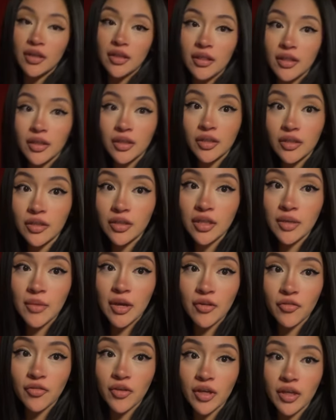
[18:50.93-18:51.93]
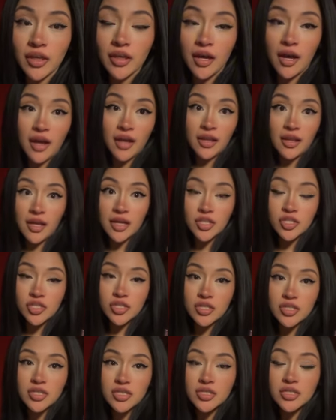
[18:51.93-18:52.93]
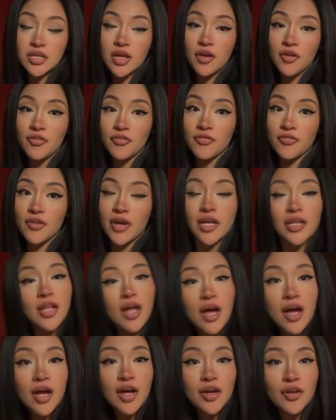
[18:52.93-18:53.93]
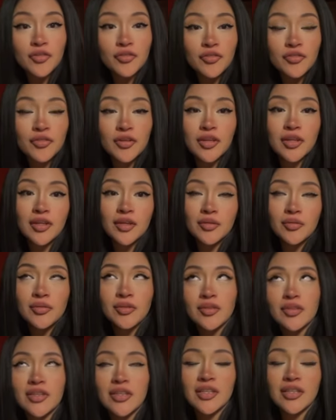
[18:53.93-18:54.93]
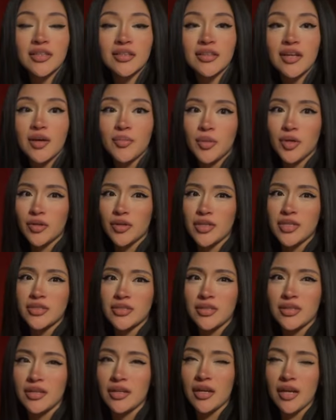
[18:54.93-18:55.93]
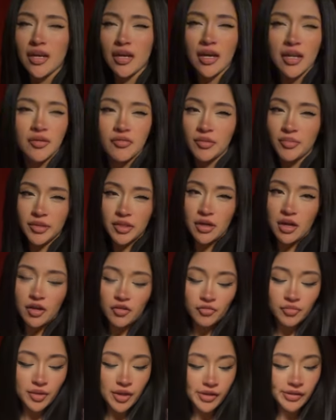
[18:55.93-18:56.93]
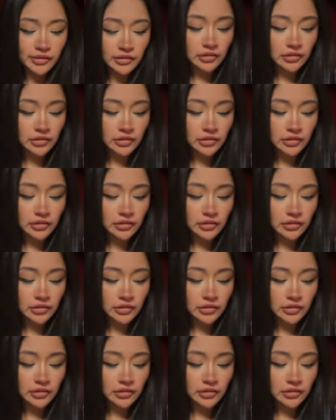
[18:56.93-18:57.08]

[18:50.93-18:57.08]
Literally, my fucking eyelashes fell off. Well, it looked all bogus, and then I kind of ripped it off. But